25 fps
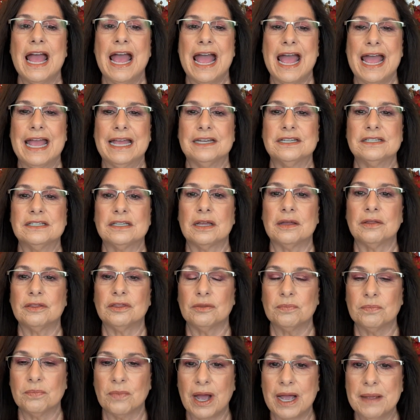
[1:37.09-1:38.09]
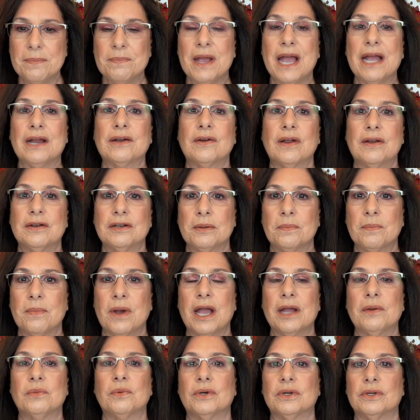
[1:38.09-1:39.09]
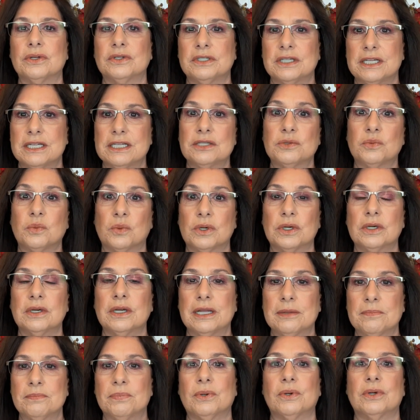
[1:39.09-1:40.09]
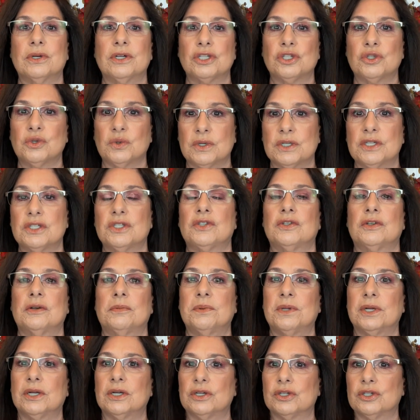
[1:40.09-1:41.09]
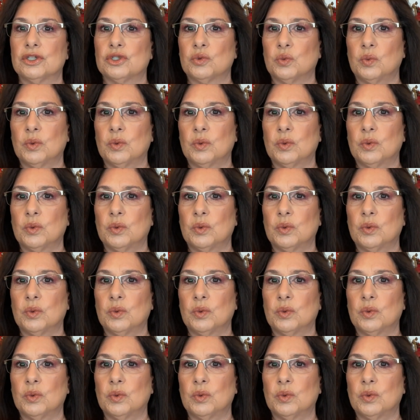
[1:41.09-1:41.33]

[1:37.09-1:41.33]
And my background in my world is we're importers or distributors.